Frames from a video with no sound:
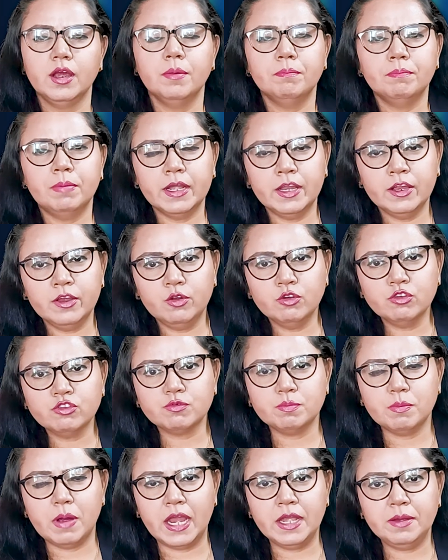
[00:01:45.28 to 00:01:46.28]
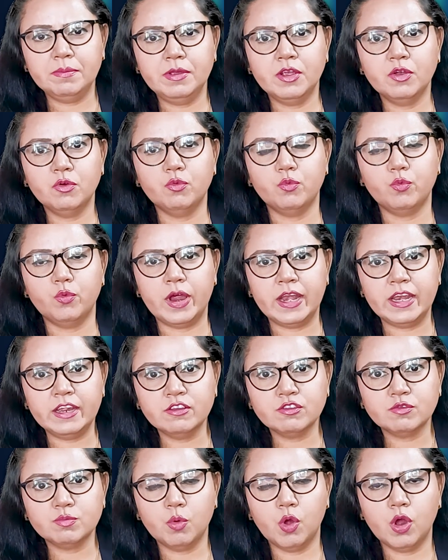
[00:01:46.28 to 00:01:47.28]
Potatoes might be a very
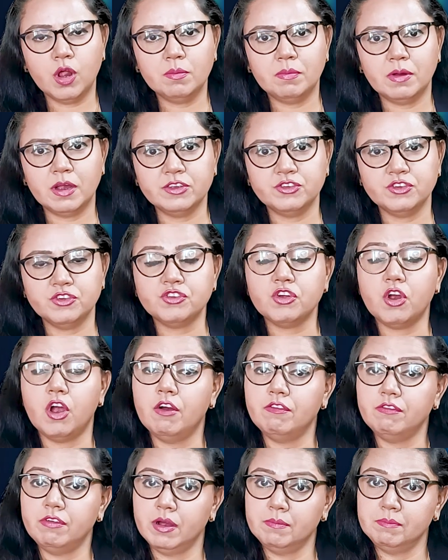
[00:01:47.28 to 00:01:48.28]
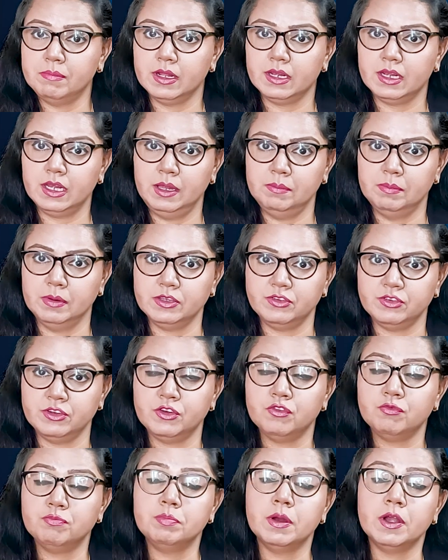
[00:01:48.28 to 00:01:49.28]
small budget of our monthly
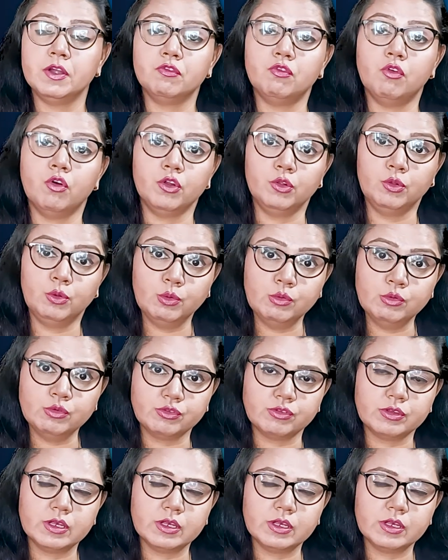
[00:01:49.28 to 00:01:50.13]
budget, but for those